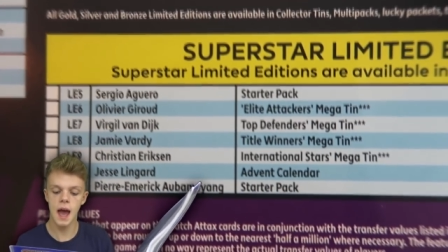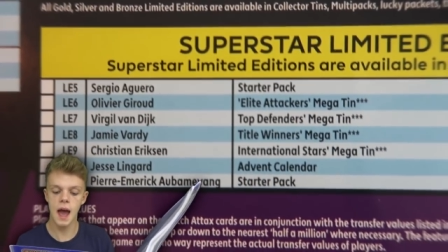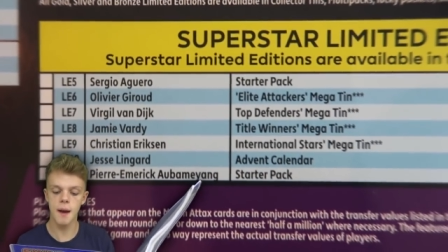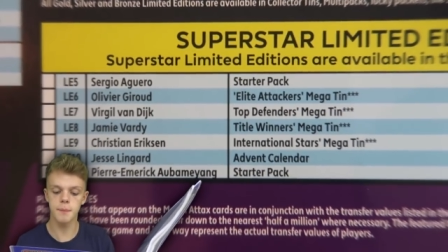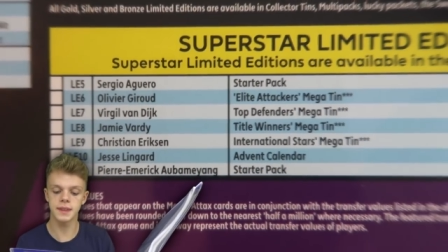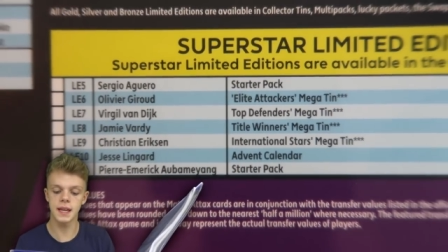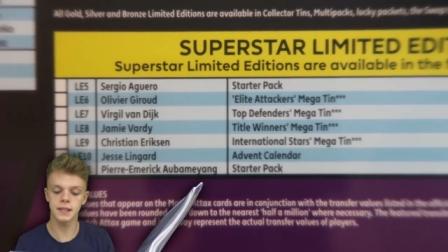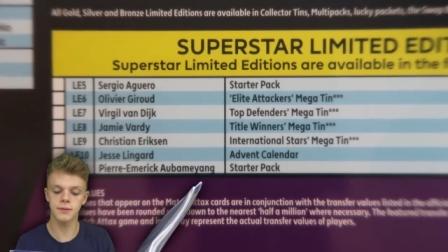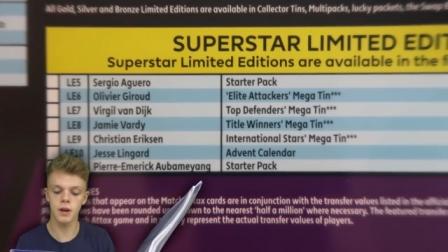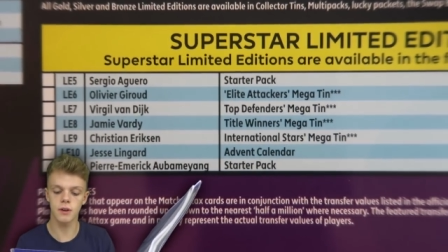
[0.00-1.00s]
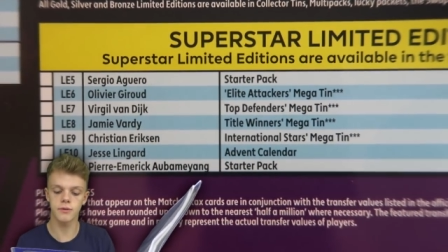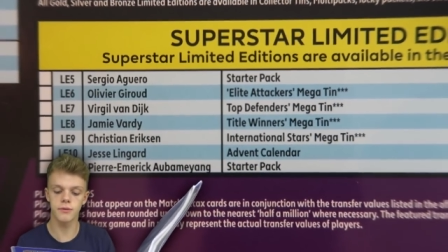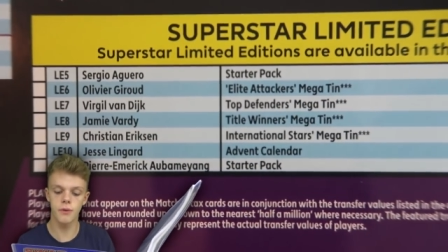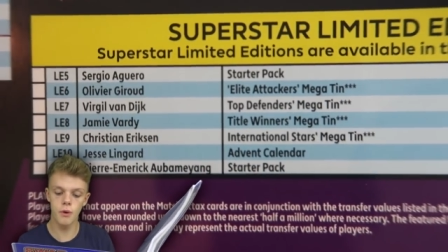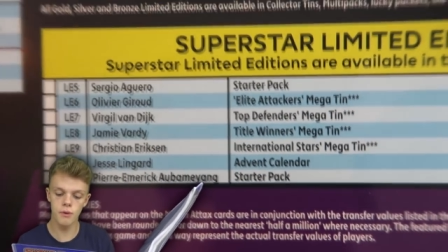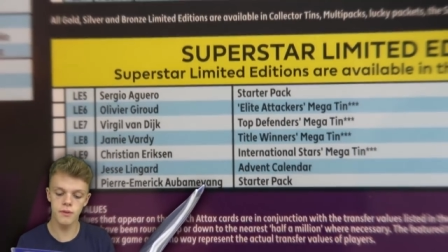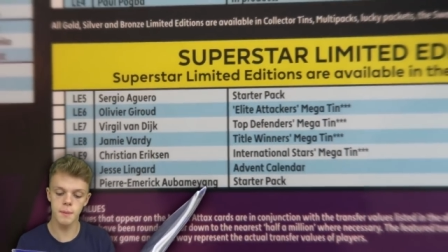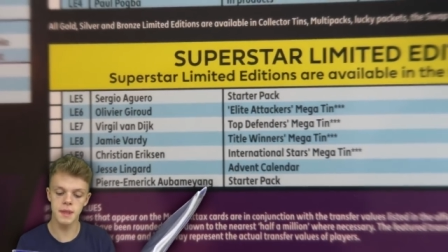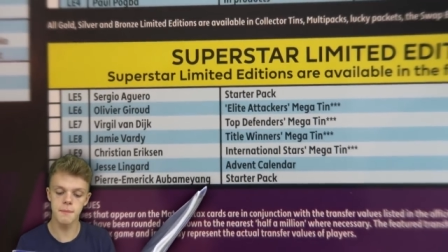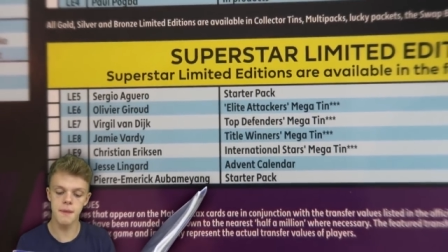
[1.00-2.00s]
Um, then you've got four of
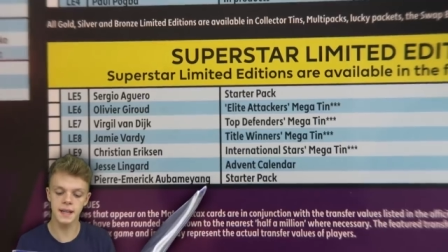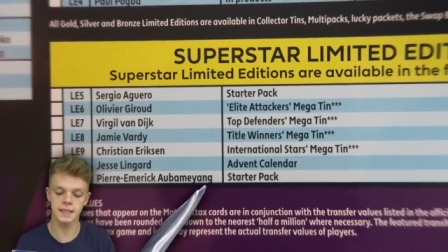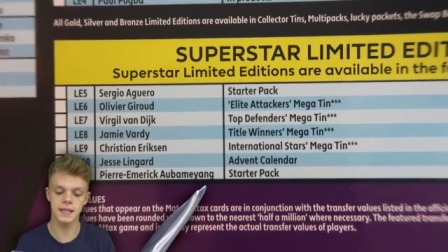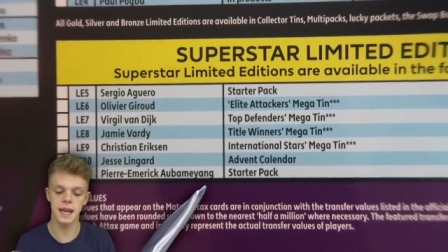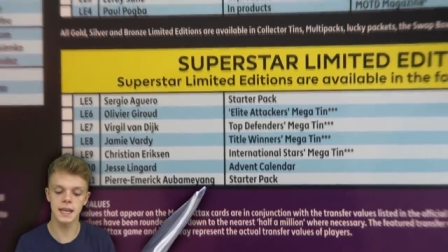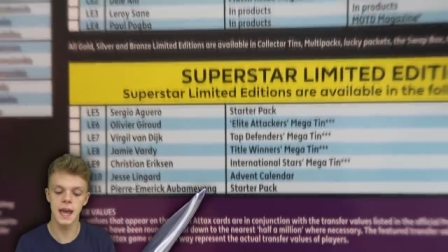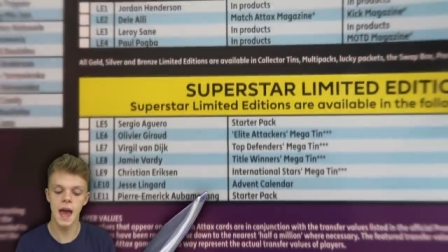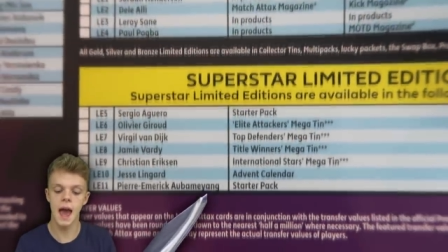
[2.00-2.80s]
them in the mega tin